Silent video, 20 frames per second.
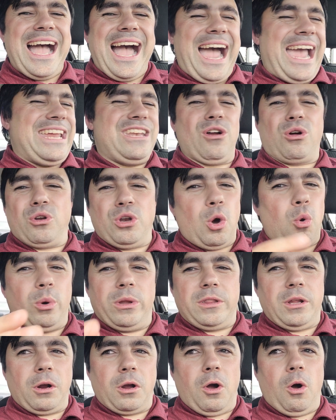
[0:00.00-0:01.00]
I don't know
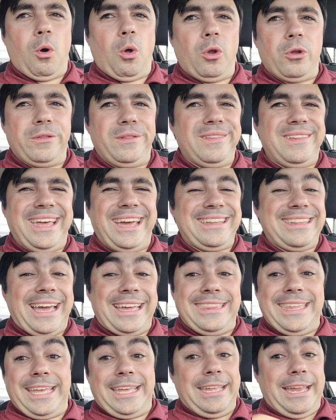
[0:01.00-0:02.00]
what they're called. I, I think